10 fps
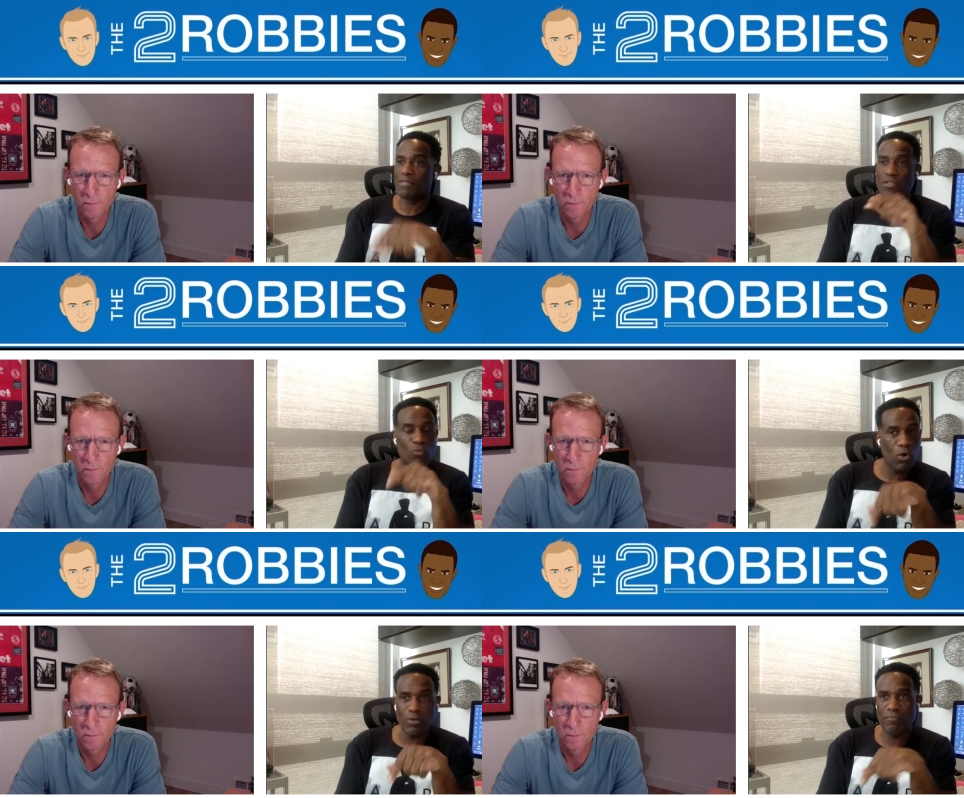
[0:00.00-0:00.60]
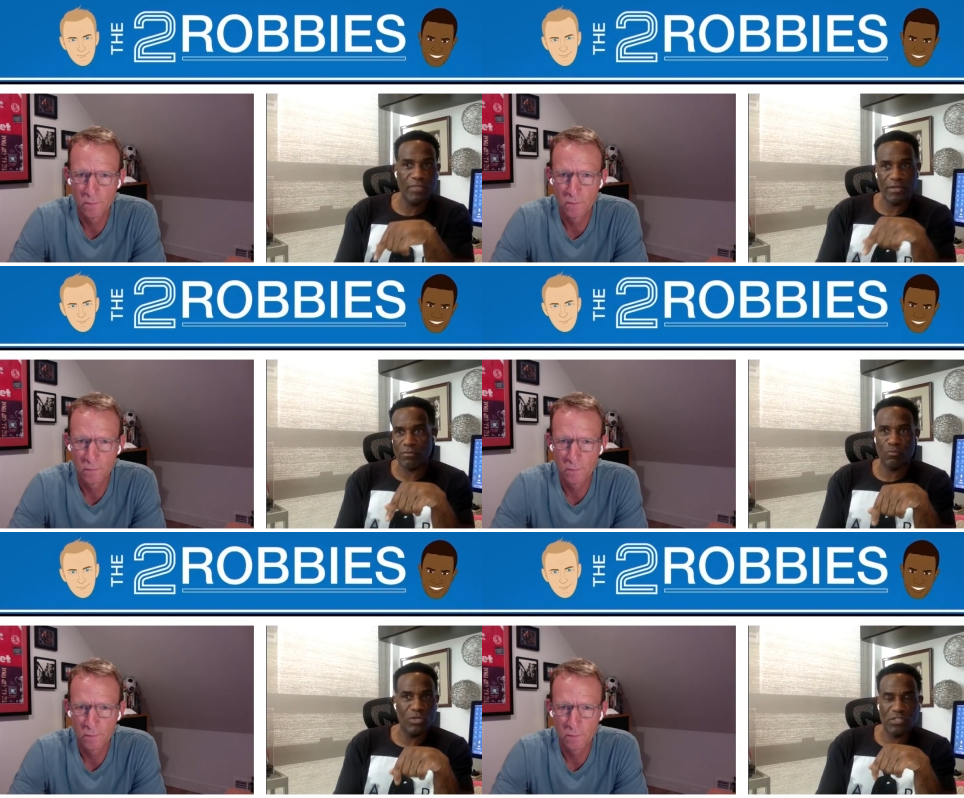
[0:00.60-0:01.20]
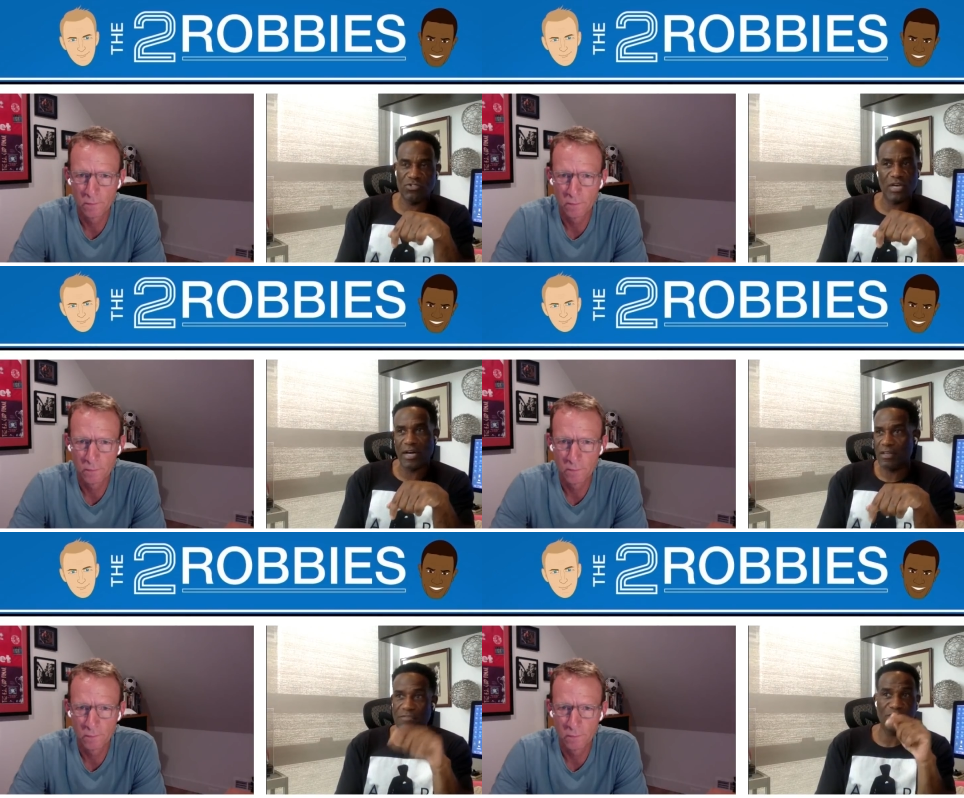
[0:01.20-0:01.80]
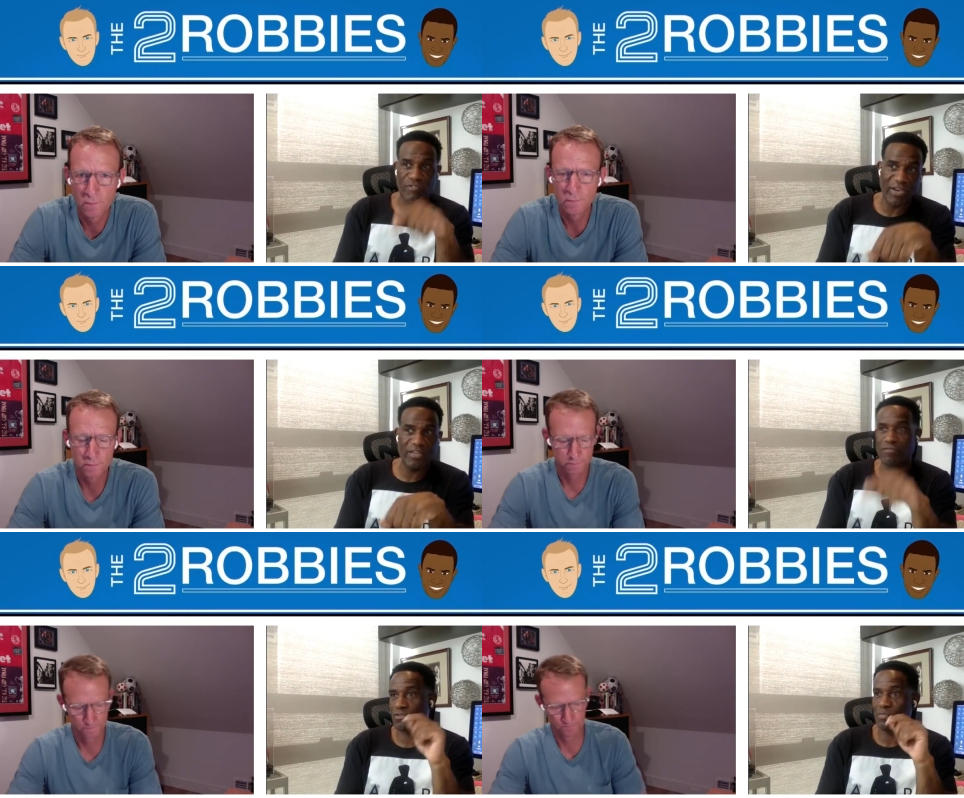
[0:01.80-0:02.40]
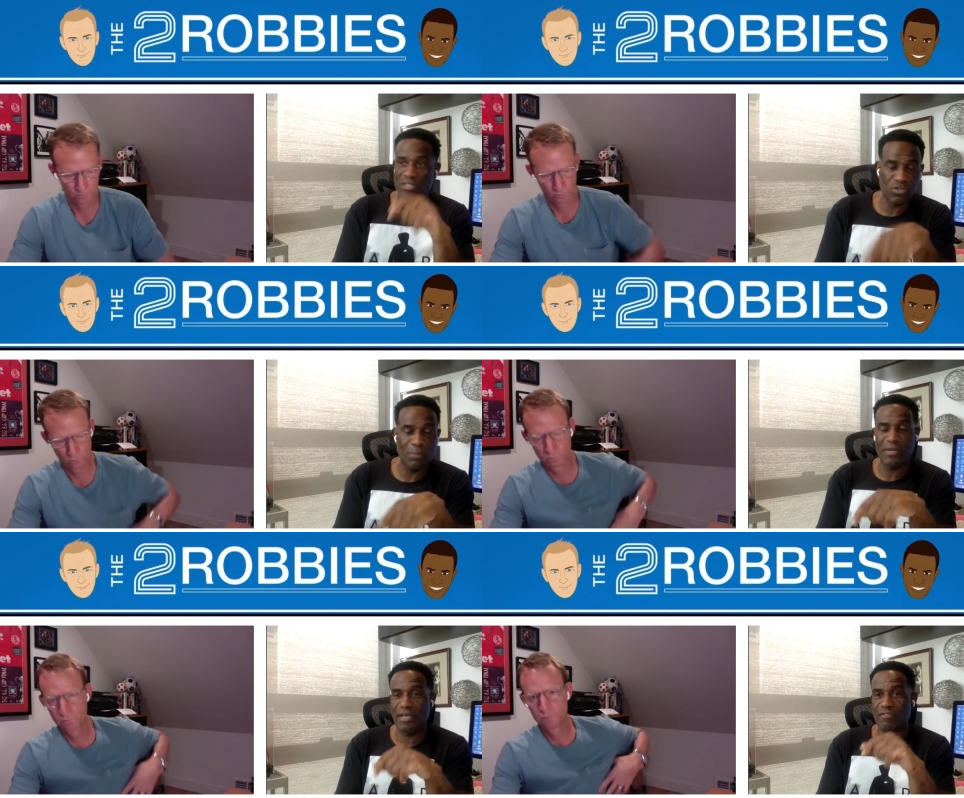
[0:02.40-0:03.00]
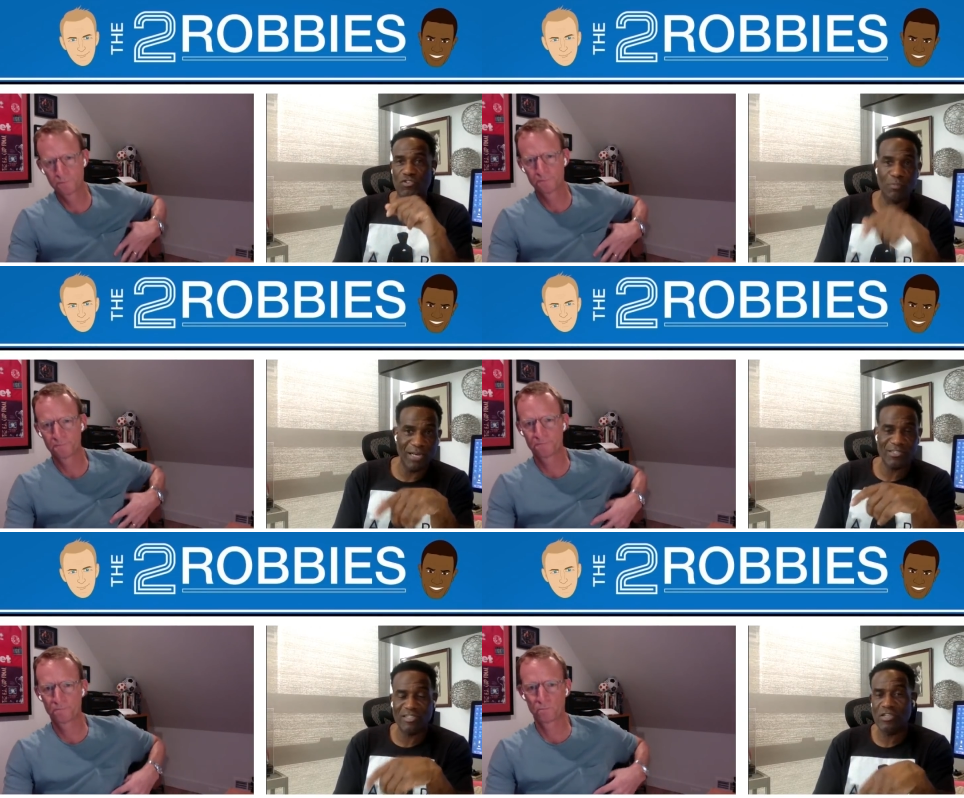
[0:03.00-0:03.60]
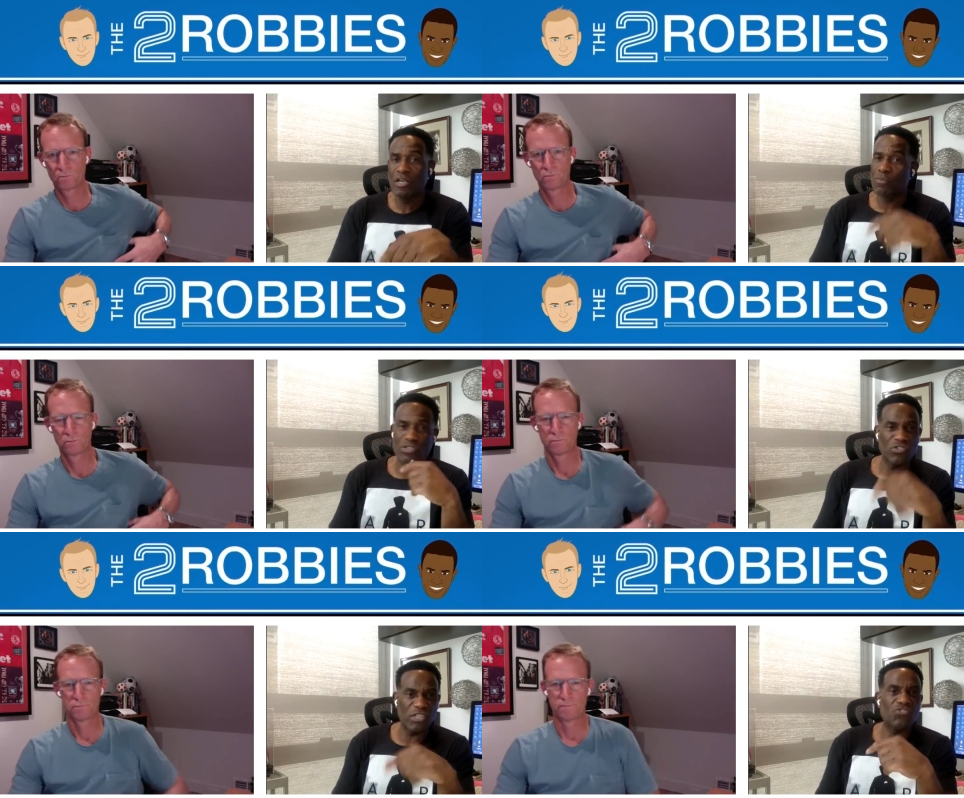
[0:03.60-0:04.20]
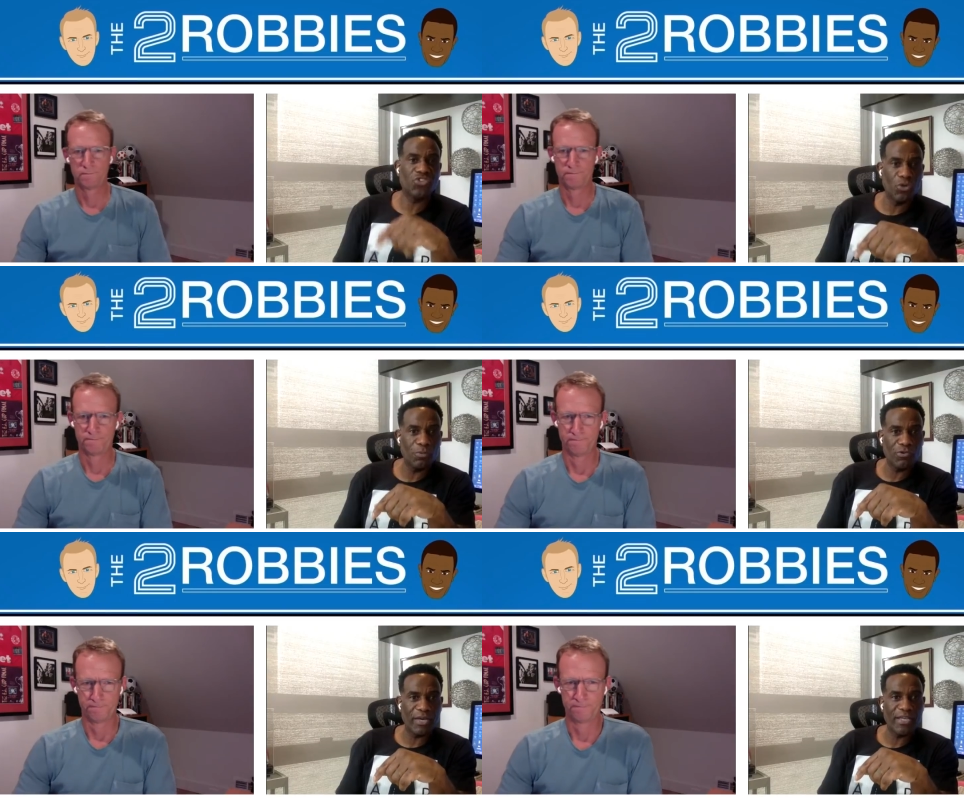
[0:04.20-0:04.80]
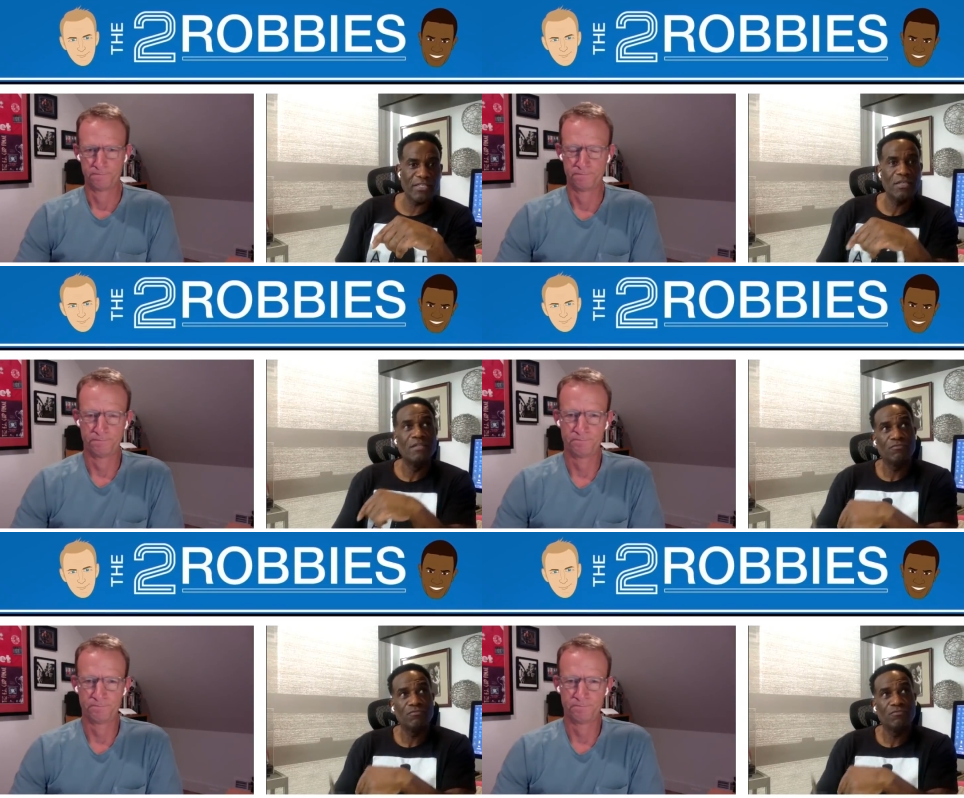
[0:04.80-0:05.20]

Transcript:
Speaker 1: And the one that we decide, if it's Fred, if it's McTominay, if it's Matic, which needs the upgrade,